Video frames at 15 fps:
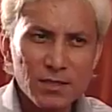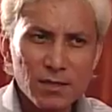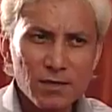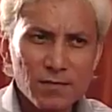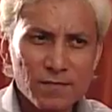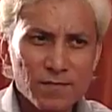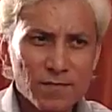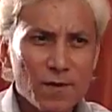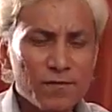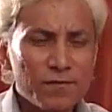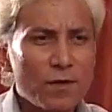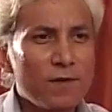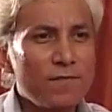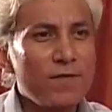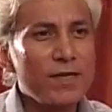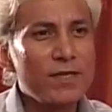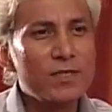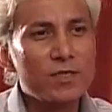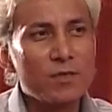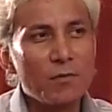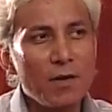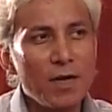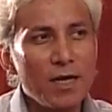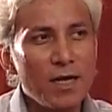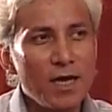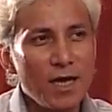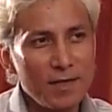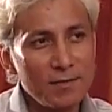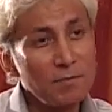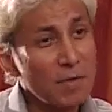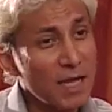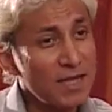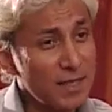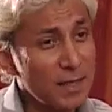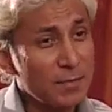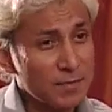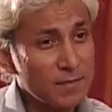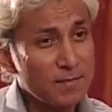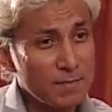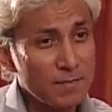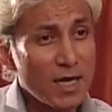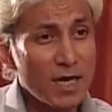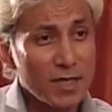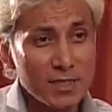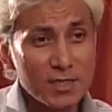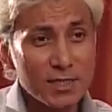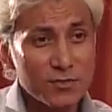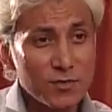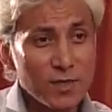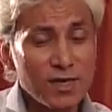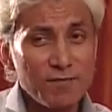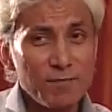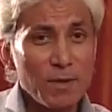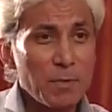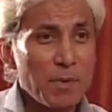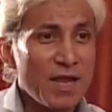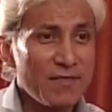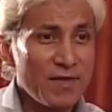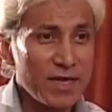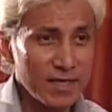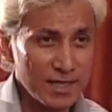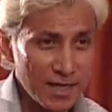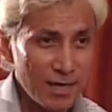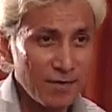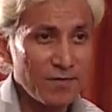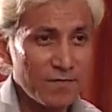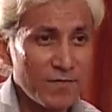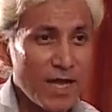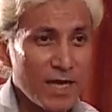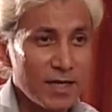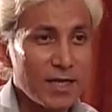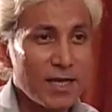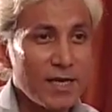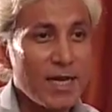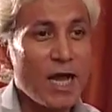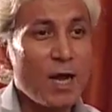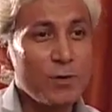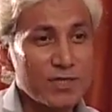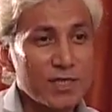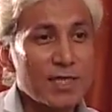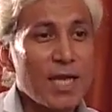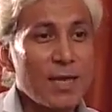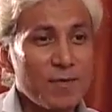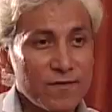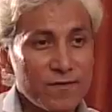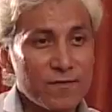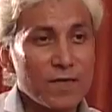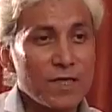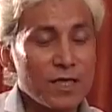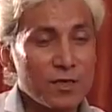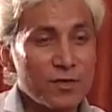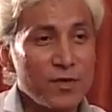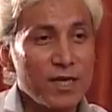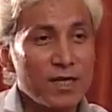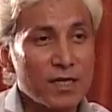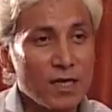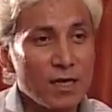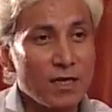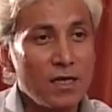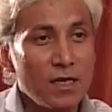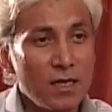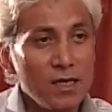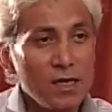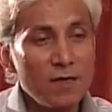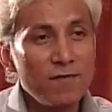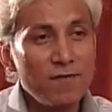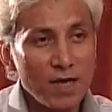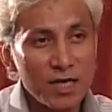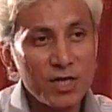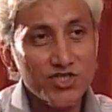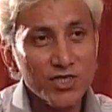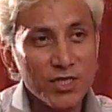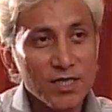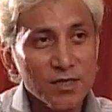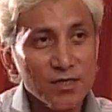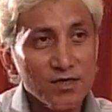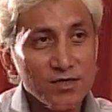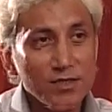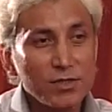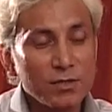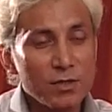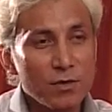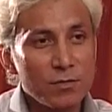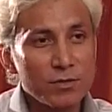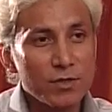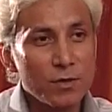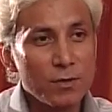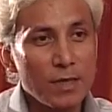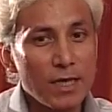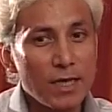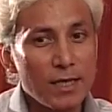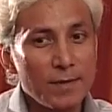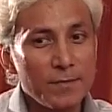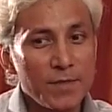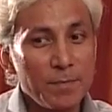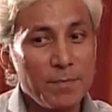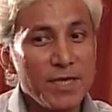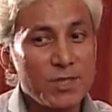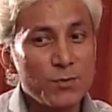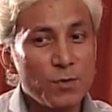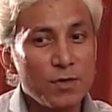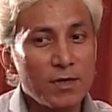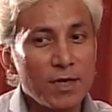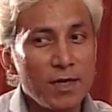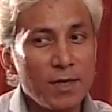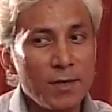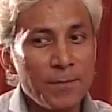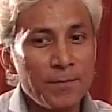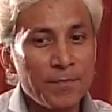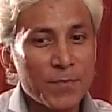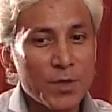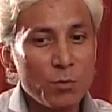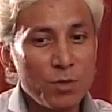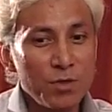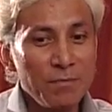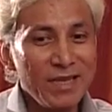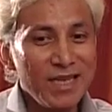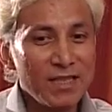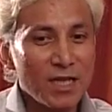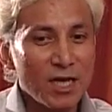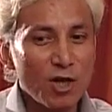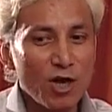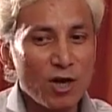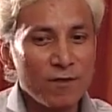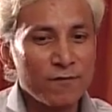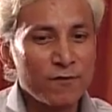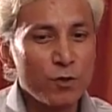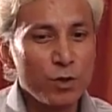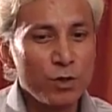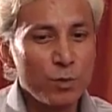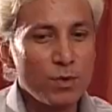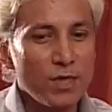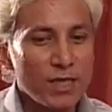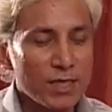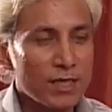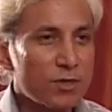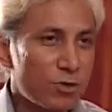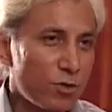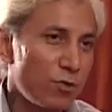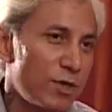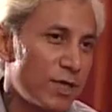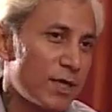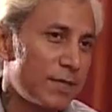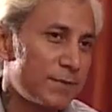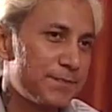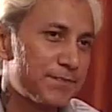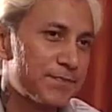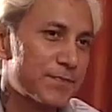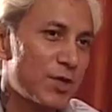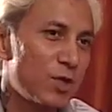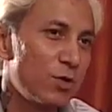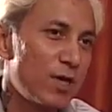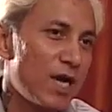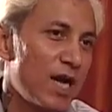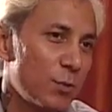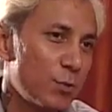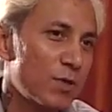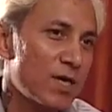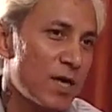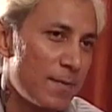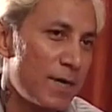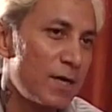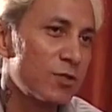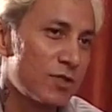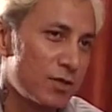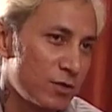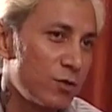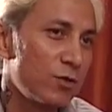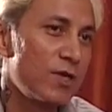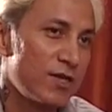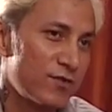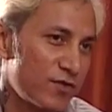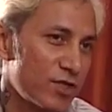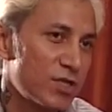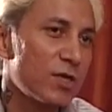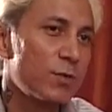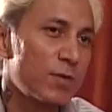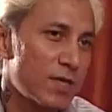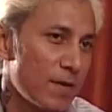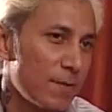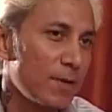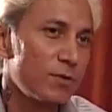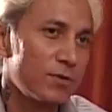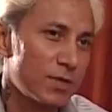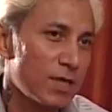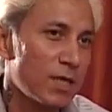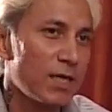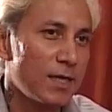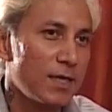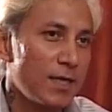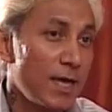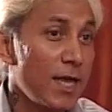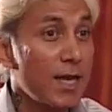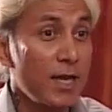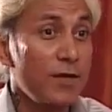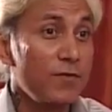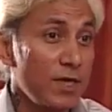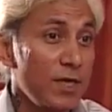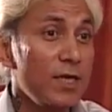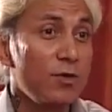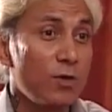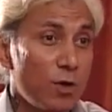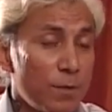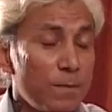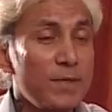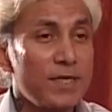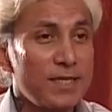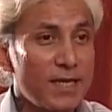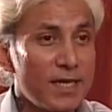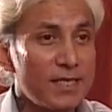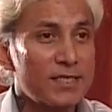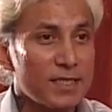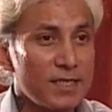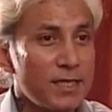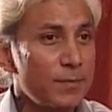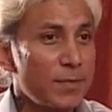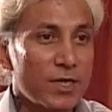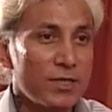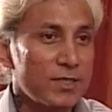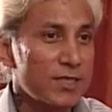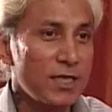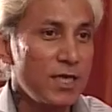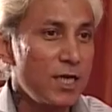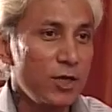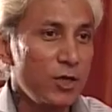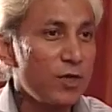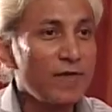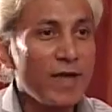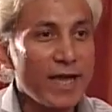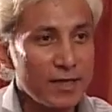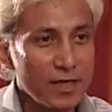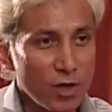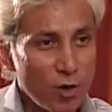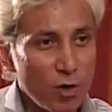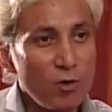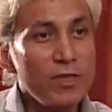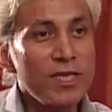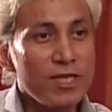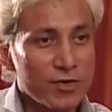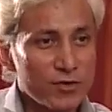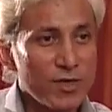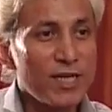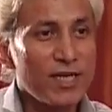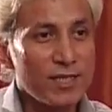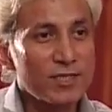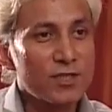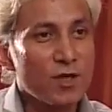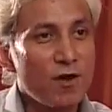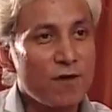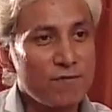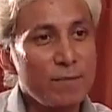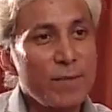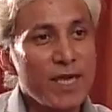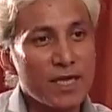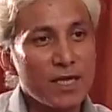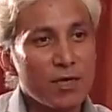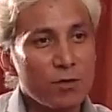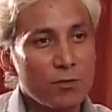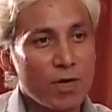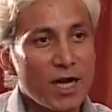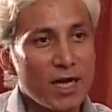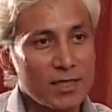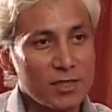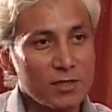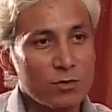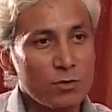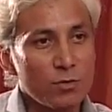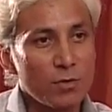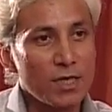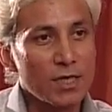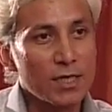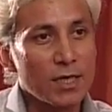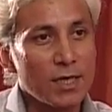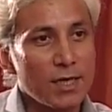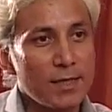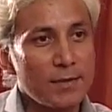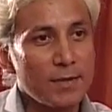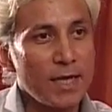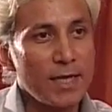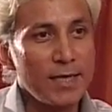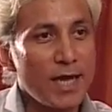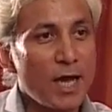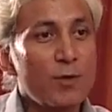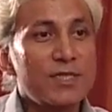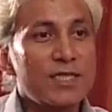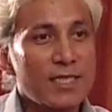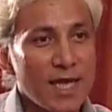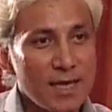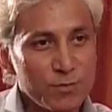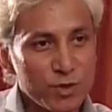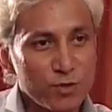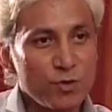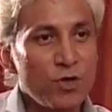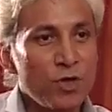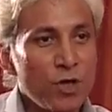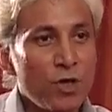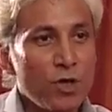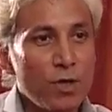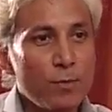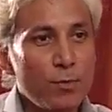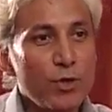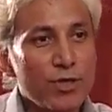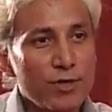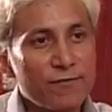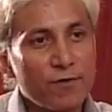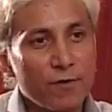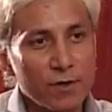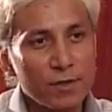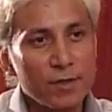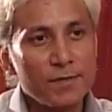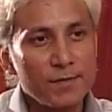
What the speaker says: time for Sri Lanka's art sphere, a time for rejuvenation, for emerging from conflict and releasing previously suppressed creative urges. The piece would mean that a lot of good work and good art would come out, good literature would come out, and I really hope it does, because you've had all the ingredients of making good art and good work, and now is the time to put it forth.